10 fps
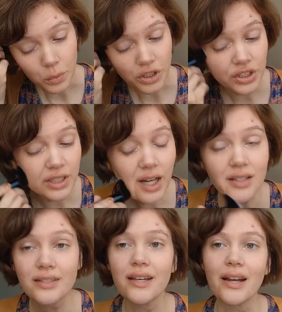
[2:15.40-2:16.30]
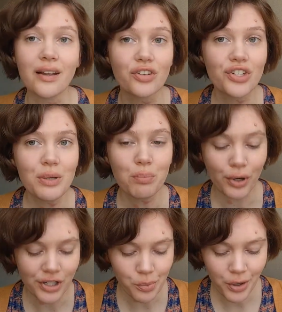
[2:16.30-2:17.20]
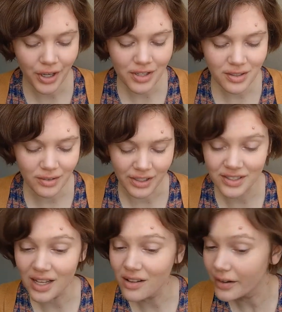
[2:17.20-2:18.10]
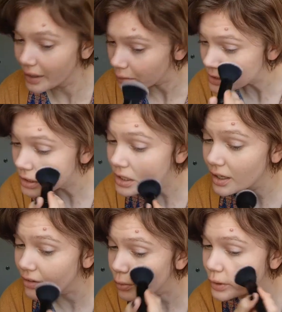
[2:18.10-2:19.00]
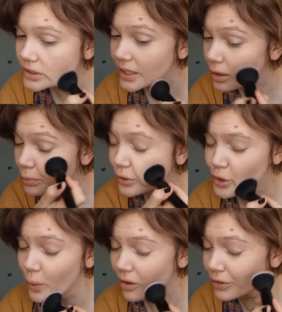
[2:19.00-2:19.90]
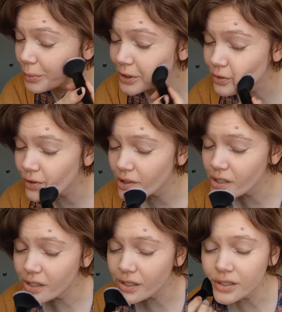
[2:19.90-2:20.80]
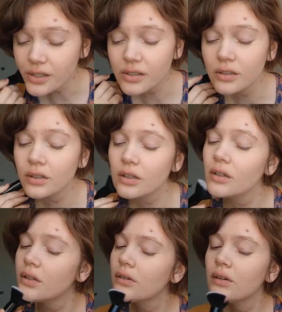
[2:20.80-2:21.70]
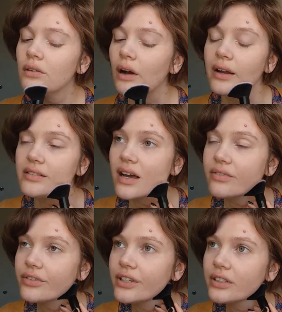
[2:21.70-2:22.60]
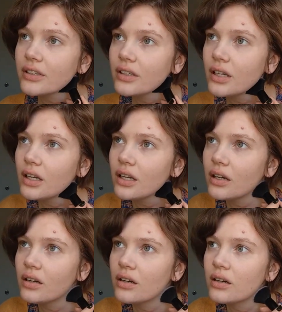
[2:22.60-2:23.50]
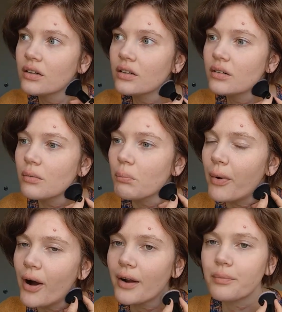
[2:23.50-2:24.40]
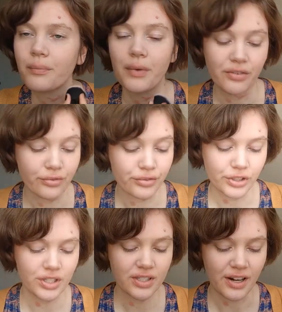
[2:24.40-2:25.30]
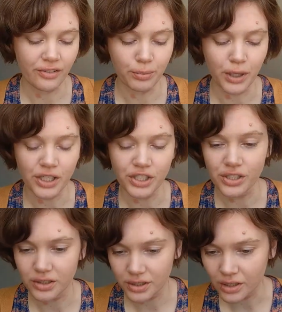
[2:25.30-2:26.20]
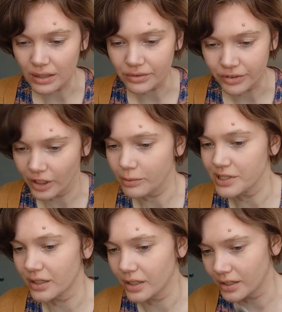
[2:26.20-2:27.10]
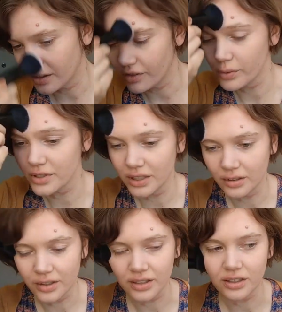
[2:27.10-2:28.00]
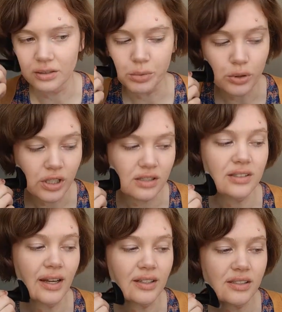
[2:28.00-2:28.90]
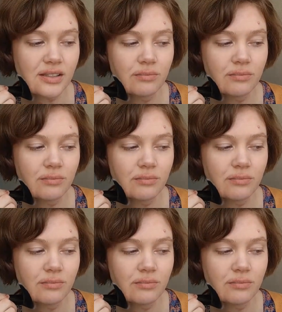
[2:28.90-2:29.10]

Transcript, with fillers: Which, gotta say, cheap brush brands that sell on Amazon have worked out pretty well for me over the years. I definitely bought my first set of brushes off of Amazon, and that was like, like a kabuki set